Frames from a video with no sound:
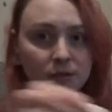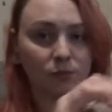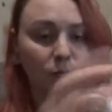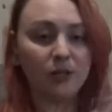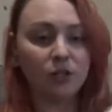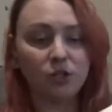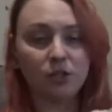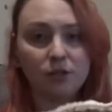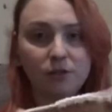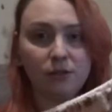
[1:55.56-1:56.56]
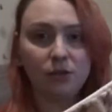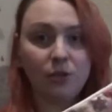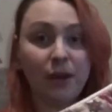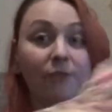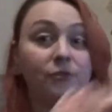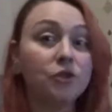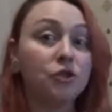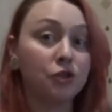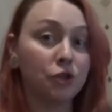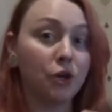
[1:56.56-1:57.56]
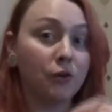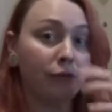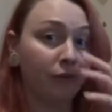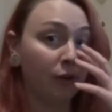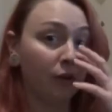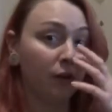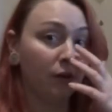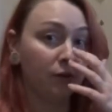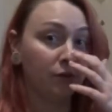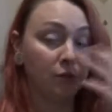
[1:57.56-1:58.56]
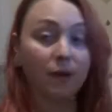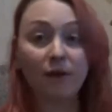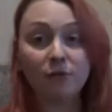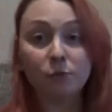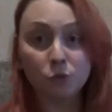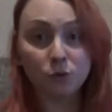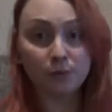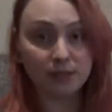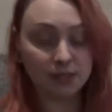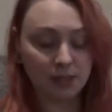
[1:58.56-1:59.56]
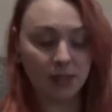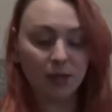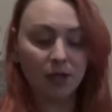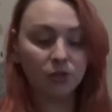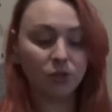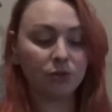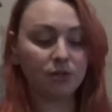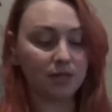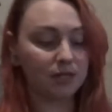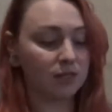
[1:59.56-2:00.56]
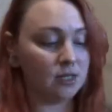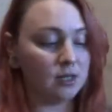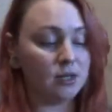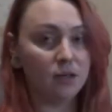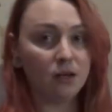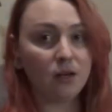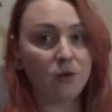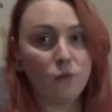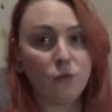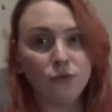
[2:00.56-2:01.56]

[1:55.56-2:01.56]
which you have to stuff to have absorbency. So this will